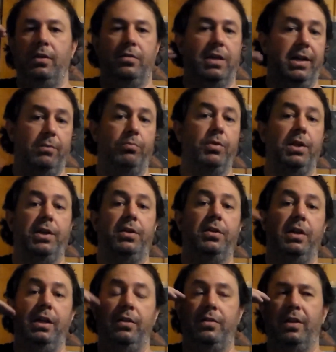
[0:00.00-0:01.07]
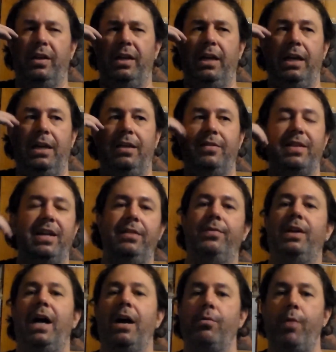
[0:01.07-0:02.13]
He's like really good. He's not
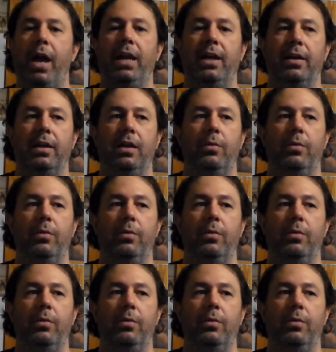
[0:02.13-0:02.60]
even Iranian.